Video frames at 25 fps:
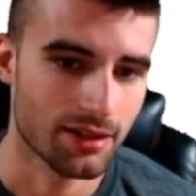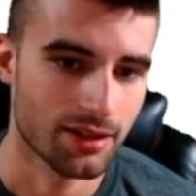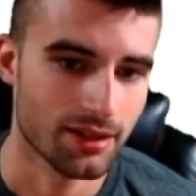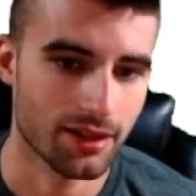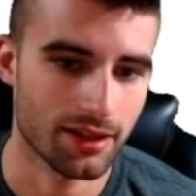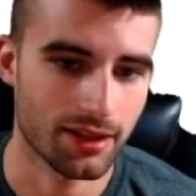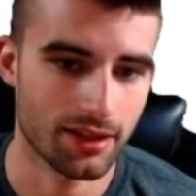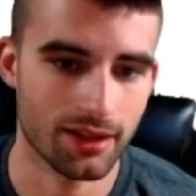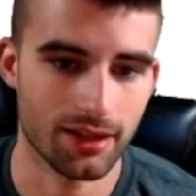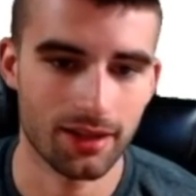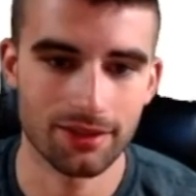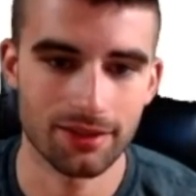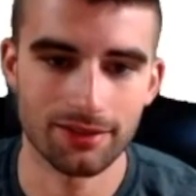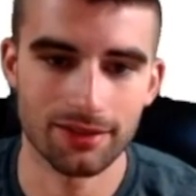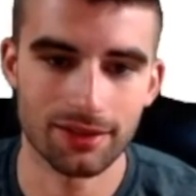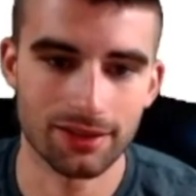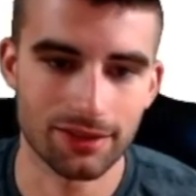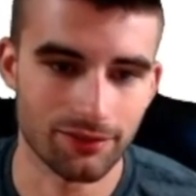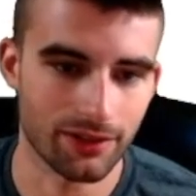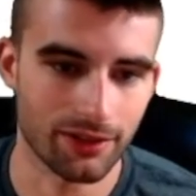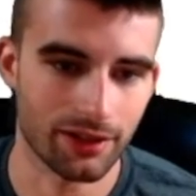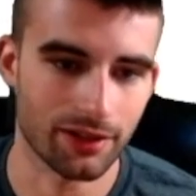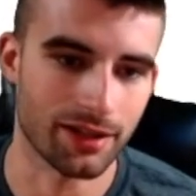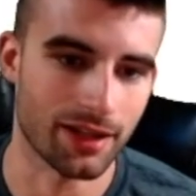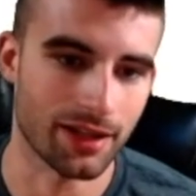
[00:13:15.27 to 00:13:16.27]
And then at
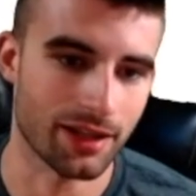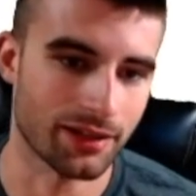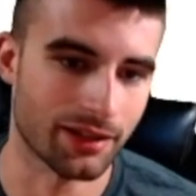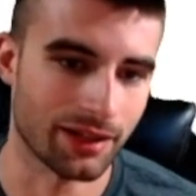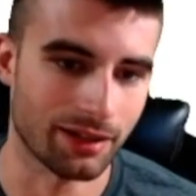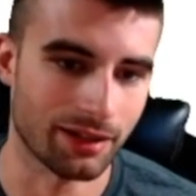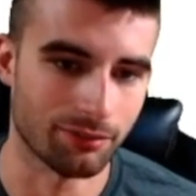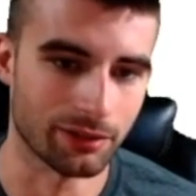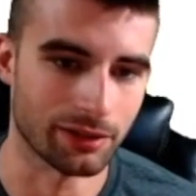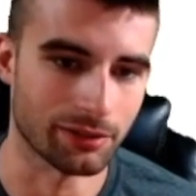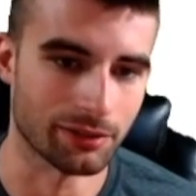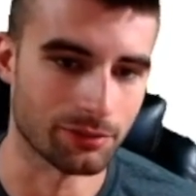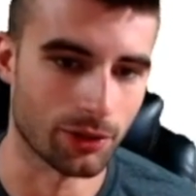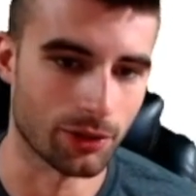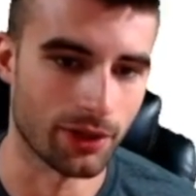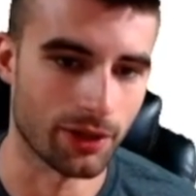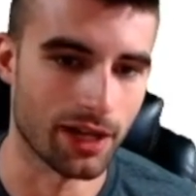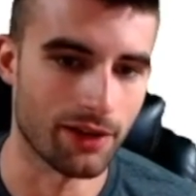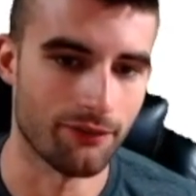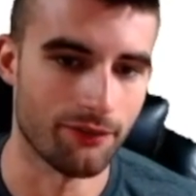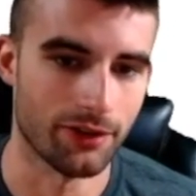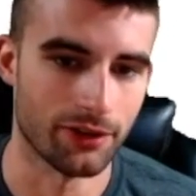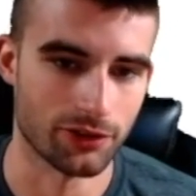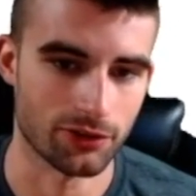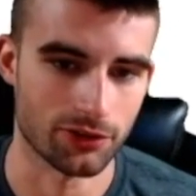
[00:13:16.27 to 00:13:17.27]
the very end there, I really don't
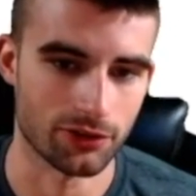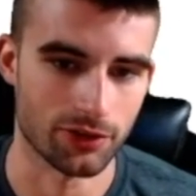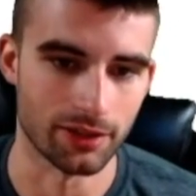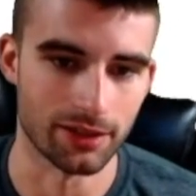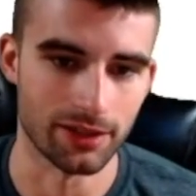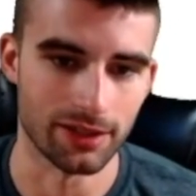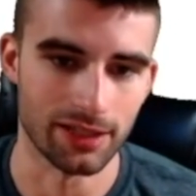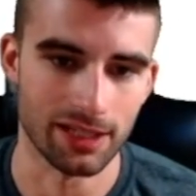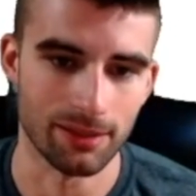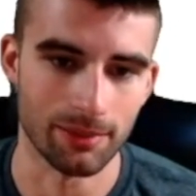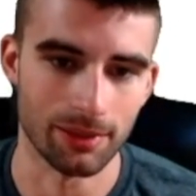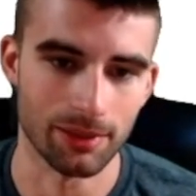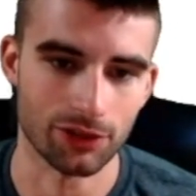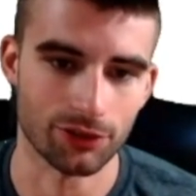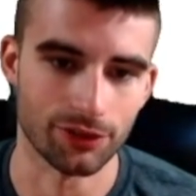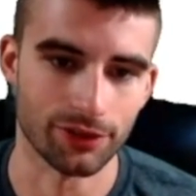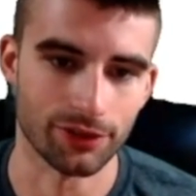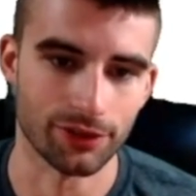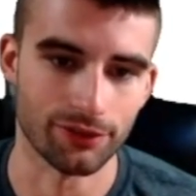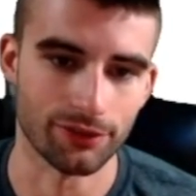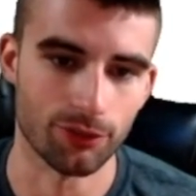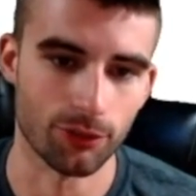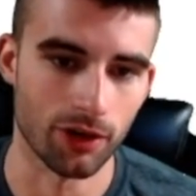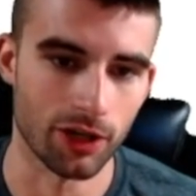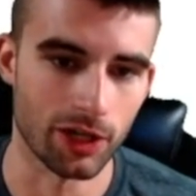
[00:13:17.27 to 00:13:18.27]
have interest in him at
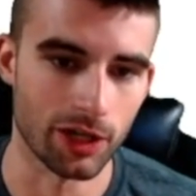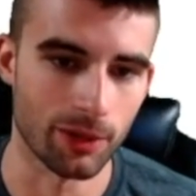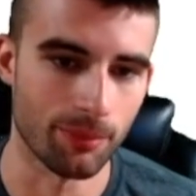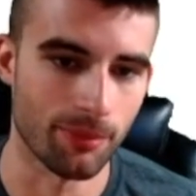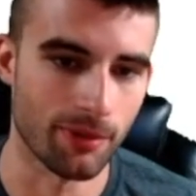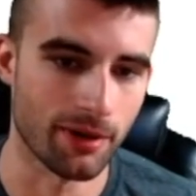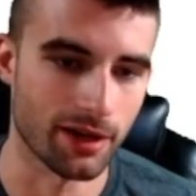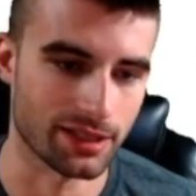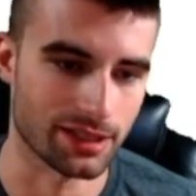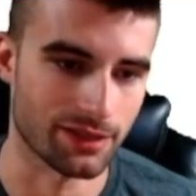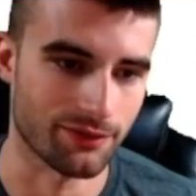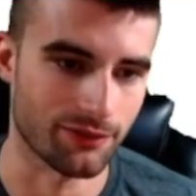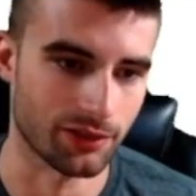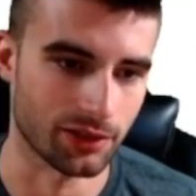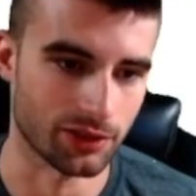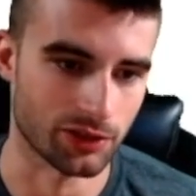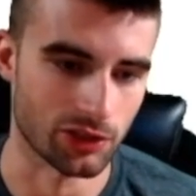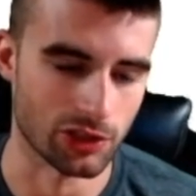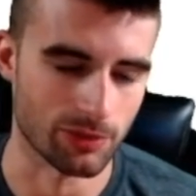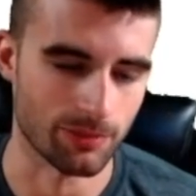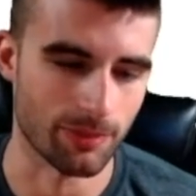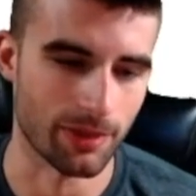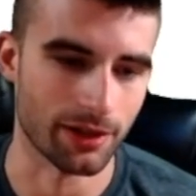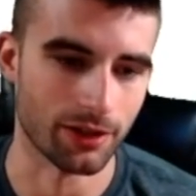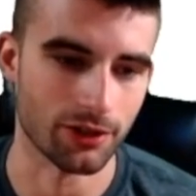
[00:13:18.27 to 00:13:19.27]
$3,400. I feel like
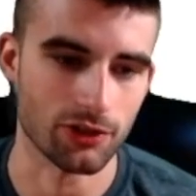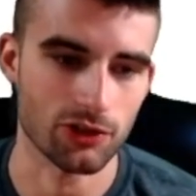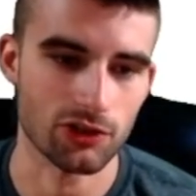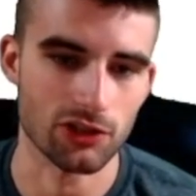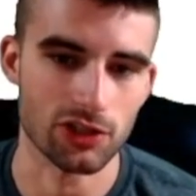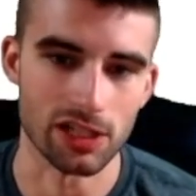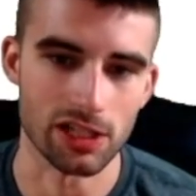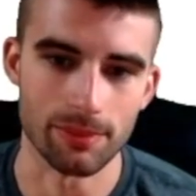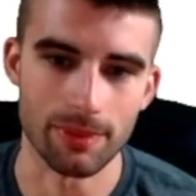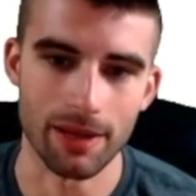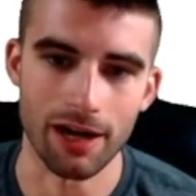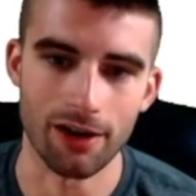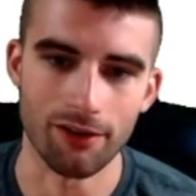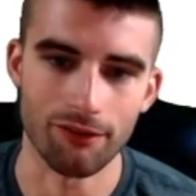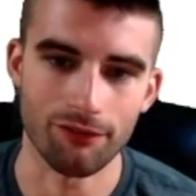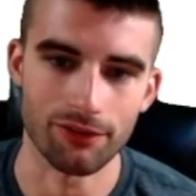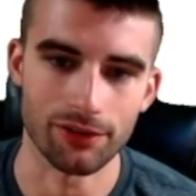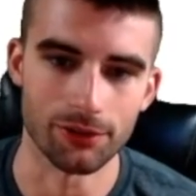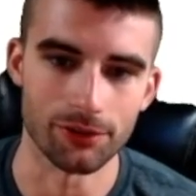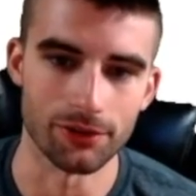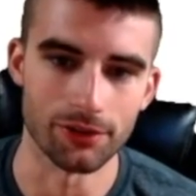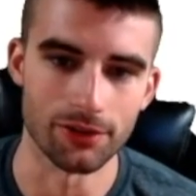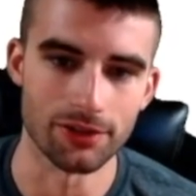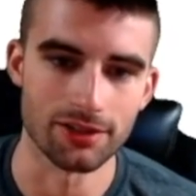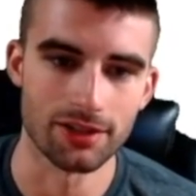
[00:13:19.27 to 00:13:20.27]
there's better cheap
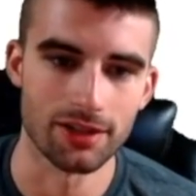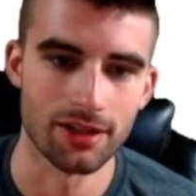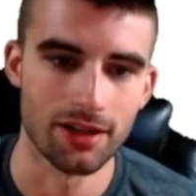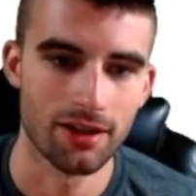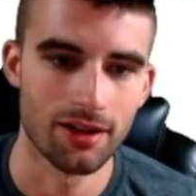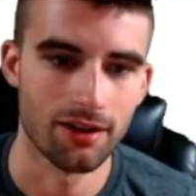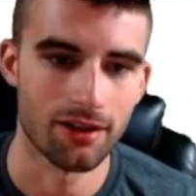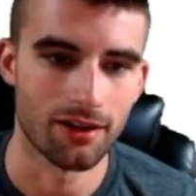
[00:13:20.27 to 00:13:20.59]
outfielders.